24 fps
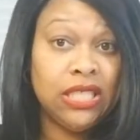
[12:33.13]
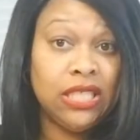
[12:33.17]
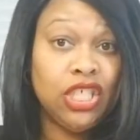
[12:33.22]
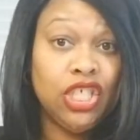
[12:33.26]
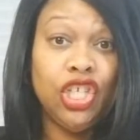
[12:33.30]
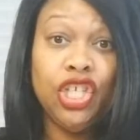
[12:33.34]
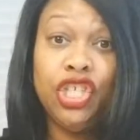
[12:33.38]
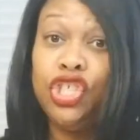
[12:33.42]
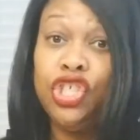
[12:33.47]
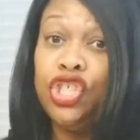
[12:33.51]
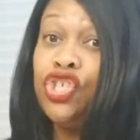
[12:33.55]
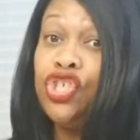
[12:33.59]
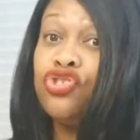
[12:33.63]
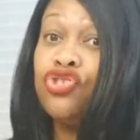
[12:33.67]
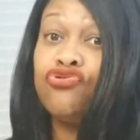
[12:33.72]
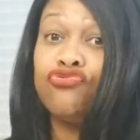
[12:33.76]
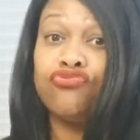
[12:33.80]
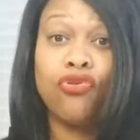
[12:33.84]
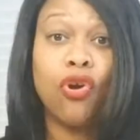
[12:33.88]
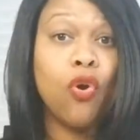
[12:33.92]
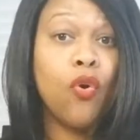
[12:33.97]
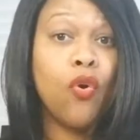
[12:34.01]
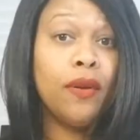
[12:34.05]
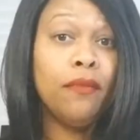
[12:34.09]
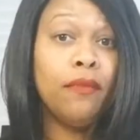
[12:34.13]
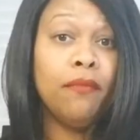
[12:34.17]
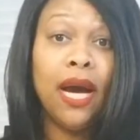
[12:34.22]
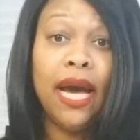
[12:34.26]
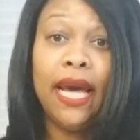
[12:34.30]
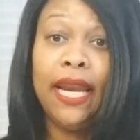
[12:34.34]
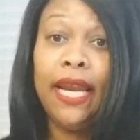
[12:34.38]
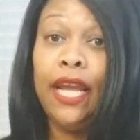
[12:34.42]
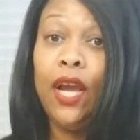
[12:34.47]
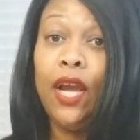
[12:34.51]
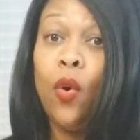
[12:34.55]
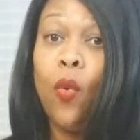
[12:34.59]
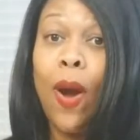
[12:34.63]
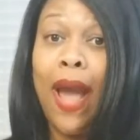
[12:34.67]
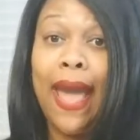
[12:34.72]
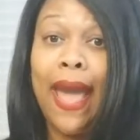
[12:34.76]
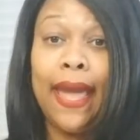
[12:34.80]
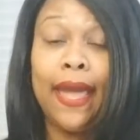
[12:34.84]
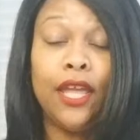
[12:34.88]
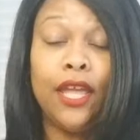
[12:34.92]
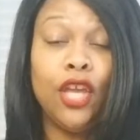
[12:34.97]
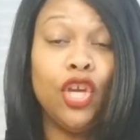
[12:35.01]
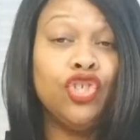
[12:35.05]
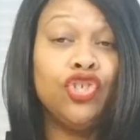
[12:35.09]
you're just throwing money
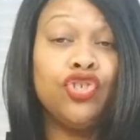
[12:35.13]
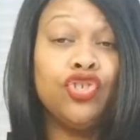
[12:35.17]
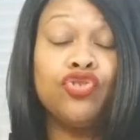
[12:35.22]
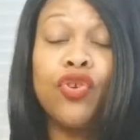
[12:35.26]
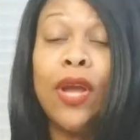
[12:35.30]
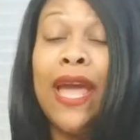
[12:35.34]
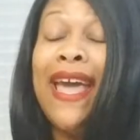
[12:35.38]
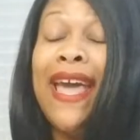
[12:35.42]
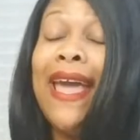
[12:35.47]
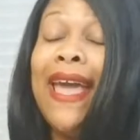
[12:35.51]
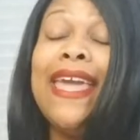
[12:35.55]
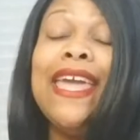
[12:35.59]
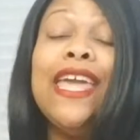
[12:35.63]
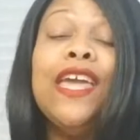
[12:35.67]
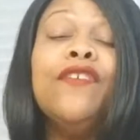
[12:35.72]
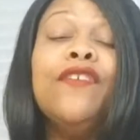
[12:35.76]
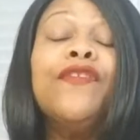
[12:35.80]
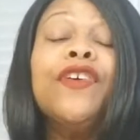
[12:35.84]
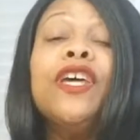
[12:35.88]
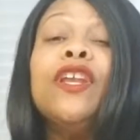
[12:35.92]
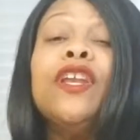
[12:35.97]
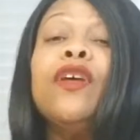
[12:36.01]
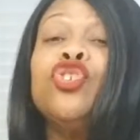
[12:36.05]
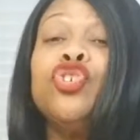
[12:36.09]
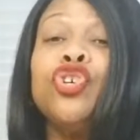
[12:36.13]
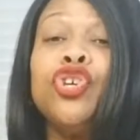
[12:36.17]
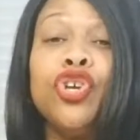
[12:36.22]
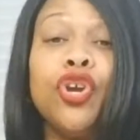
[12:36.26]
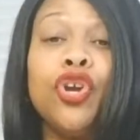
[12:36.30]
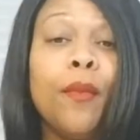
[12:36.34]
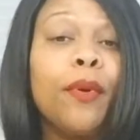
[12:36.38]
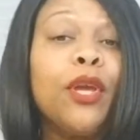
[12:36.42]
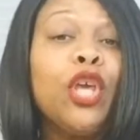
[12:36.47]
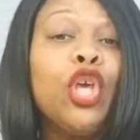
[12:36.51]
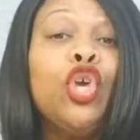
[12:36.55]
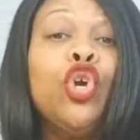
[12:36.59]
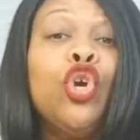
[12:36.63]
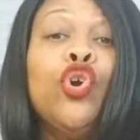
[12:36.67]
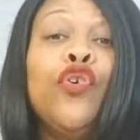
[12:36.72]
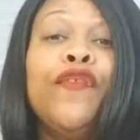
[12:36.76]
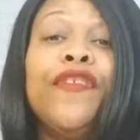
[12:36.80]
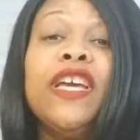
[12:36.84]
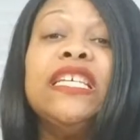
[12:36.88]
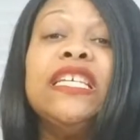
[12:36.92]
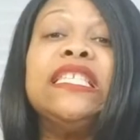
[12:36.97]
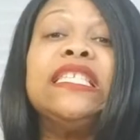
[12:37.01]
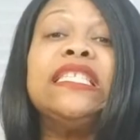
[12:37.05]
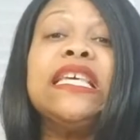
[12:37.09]
away. You're just, even to your
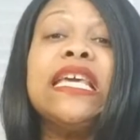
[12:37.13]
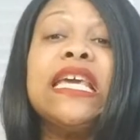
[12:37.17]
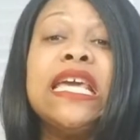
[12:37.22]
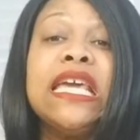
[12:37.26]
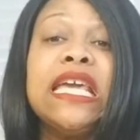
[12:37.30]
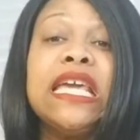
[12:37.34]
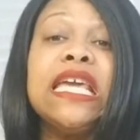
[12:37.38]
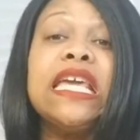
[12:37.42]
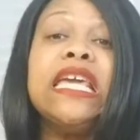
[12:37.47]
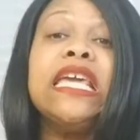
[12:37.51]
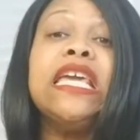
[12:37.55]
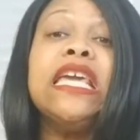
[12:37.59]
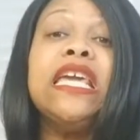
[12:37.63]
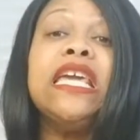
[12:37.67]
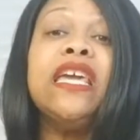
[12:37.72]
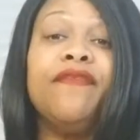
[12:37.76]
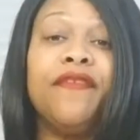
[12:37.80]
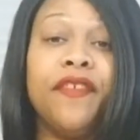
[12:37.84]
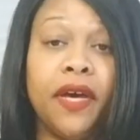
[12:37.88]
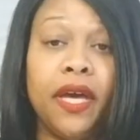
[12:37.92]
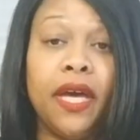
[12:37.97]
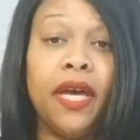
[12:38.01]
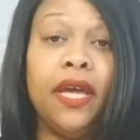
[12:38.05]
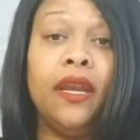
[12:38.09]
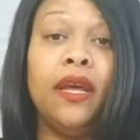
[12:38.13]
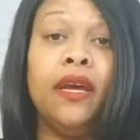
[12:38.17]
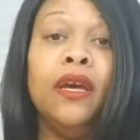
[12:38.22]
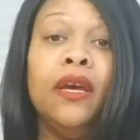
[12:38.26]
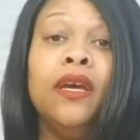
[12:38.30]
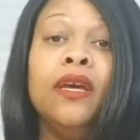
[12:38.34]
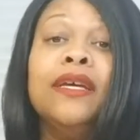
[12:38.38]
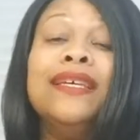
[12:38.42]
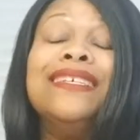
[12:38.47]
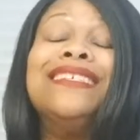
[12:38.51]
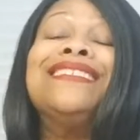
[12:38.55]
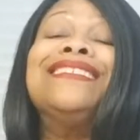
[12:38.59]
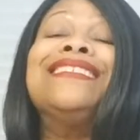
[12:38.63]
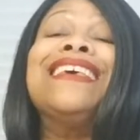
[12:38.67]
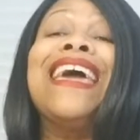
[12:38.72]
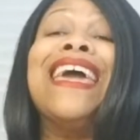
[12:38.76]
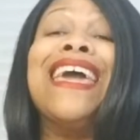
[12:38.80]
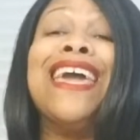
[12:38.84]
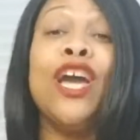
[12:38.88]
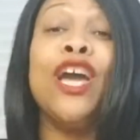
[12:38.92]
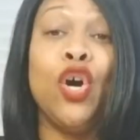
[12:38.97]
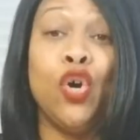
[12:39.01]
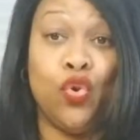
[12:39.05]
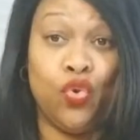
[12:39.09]
QVC, even
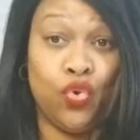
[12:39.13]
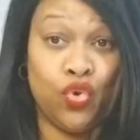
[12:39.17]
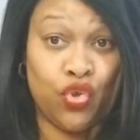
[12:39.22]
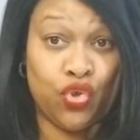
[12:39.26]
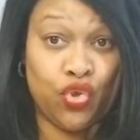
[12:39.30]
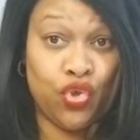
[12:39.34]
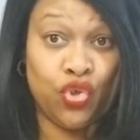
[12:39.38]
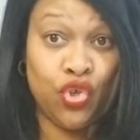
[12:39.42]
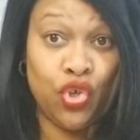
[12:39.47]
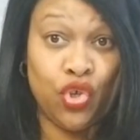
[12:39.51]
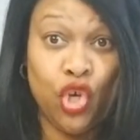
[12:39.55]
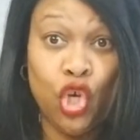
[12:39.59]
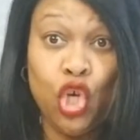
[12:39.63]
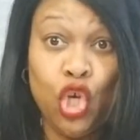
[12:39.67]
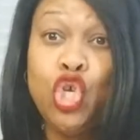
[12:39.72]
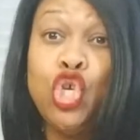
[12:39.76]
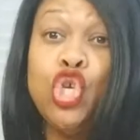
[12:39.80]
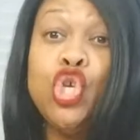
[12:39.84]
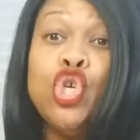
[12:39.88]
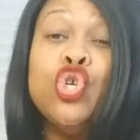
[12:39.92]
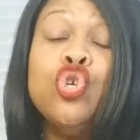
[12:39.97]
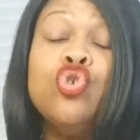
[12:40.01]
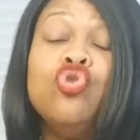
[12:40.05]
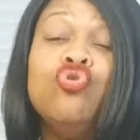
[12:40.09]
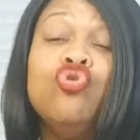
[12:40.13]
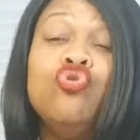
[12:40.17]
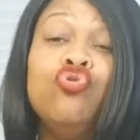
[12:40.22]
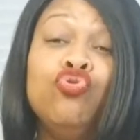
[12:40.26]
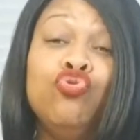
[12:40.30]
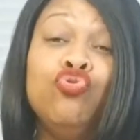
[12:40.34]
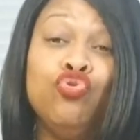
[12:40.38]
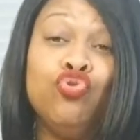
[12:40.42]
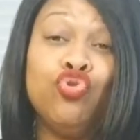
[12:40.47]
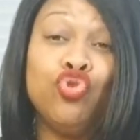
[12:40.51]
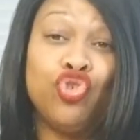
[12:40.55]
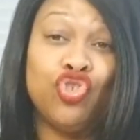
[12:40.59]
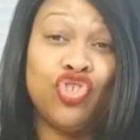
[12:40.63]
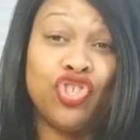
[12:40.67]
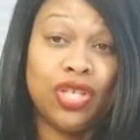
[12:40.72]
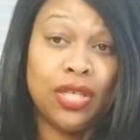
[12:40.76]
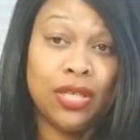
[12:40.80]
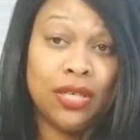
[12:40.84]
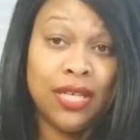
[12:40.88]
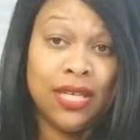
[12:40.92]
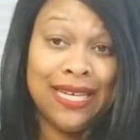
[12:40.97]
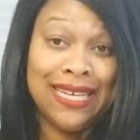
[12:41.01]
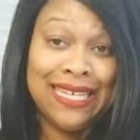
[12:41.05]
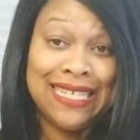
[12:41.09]
sales used,
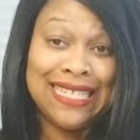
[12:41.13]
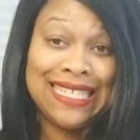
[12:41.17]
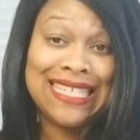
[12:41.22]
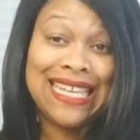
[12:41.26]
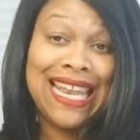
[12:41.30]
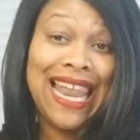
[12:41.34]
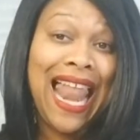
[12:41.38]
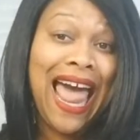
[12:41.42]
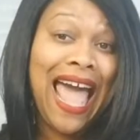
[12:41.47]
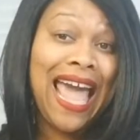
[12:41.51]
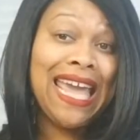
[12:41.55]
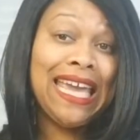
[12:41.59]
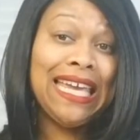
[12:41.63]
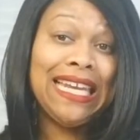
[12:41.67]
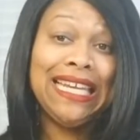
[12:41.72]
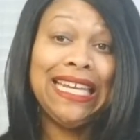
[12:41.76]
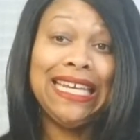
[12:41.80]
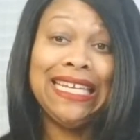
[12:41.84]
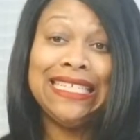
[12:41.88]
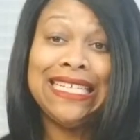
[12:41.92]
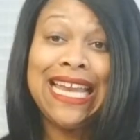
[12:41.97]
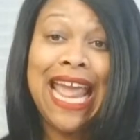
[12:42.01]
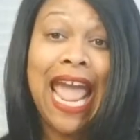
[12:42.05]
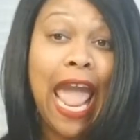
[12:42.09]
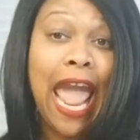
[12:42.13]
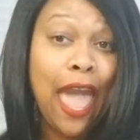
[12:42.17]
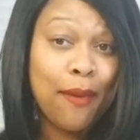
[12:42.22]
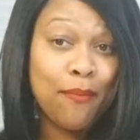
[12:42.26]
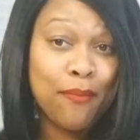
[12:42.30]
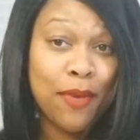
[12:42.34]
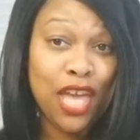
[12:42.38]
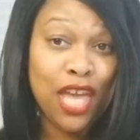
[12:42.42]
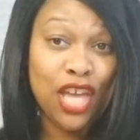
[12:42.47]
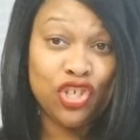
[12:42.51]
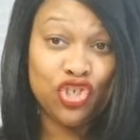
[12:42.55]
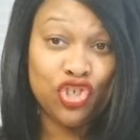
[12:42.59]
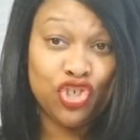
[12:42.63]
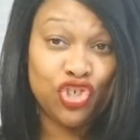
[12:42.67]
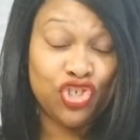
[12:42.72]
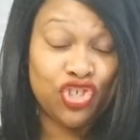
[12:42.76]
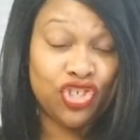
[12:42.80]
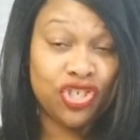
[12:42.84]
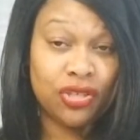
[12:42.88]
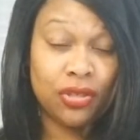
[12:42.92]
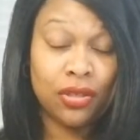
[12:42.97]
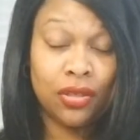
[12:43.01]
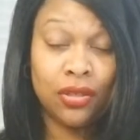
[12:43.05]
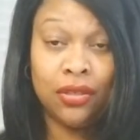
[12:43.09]
slightly
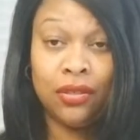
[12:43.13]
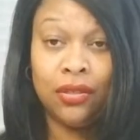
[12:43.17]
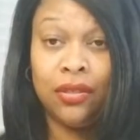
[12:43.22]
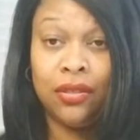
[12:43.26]
damaged,